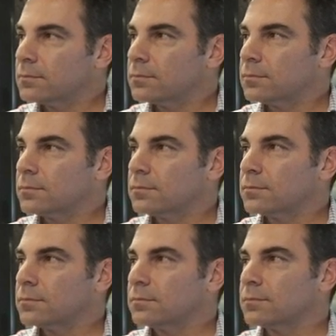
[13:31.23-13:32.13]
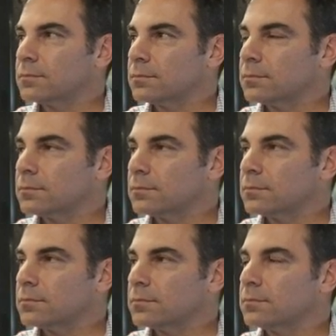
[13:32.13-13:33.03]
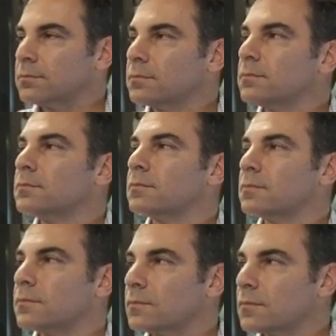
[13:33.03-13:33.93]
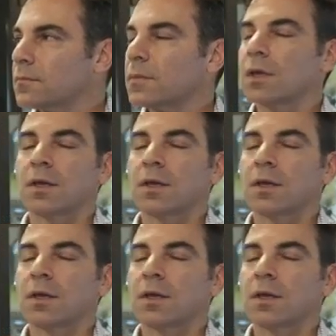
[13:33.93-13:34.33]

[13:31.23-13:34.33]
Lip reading: This person isn't speaking.